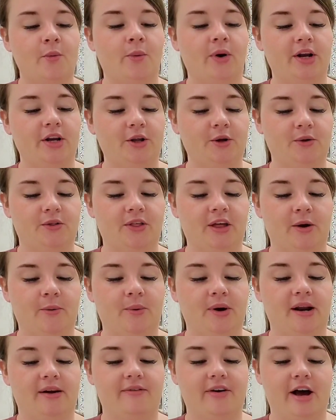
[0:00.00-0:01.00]
What do you think
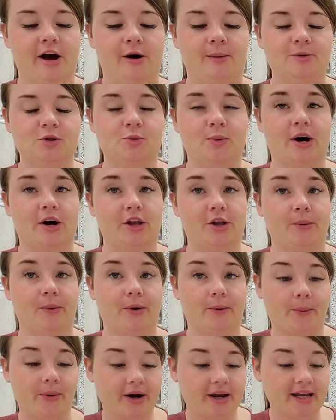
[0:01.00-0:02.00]
would have helped while you
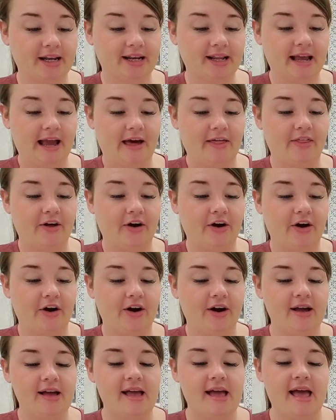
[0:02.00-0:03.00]
were working
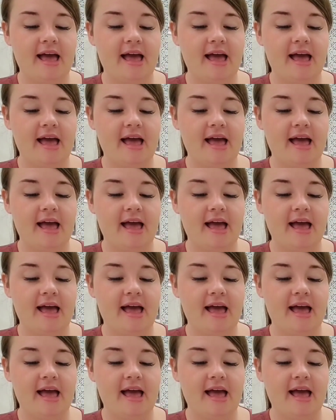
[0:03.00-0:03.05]
together?